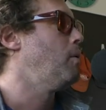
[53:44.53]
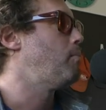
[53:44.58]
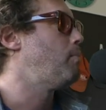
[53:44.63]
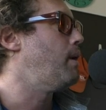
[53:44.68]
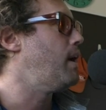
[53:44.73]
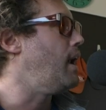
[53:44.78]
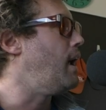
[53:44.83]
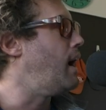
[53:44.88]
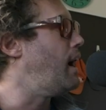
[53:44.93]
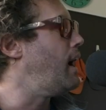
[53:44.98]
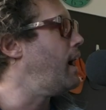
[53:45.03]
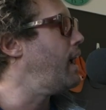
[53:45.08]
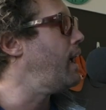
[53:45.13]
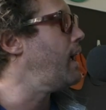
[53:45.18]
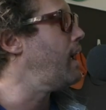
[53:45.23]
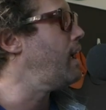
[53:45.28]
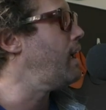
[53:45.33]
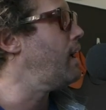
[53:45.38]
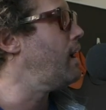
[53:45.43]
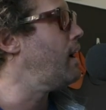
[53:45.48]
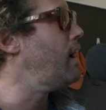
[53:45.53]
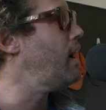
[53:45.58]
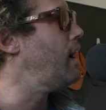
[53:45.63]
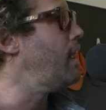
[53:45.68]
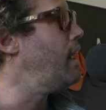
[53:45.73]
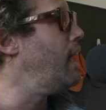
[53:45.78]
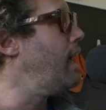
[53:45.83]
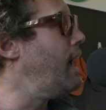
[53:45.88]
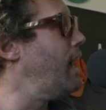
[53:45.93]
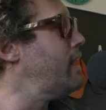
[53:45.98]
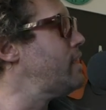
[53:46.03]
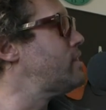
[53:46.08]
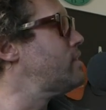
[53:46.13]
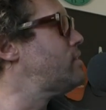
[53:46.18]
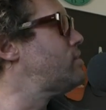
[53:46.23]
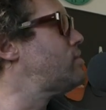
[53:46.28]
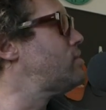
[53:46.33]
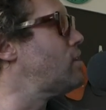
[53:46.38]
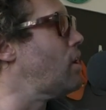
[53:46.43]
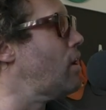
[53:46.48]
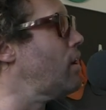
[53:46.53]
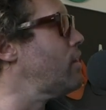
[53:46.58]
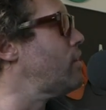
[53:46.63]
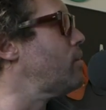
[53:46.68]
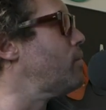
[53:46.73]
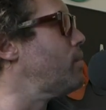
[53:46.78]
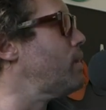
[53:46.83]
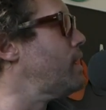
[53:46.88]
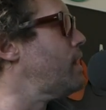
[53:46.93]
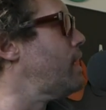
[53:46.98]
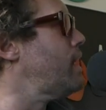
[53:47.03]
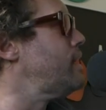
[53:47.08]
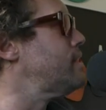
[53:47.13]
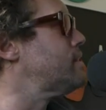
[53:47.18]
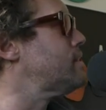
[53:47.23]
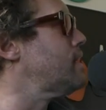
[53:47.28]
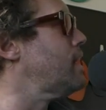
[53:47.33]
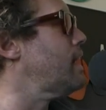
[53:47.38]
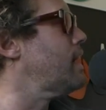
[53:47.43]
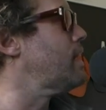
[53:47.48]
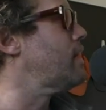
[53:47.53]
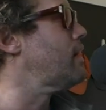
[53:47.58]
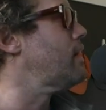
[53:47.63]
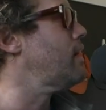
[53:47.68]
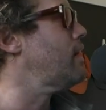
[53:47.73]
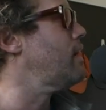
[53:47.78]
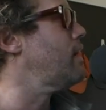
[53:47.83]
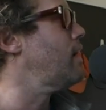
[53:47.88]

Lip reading: but I just started to realize, like,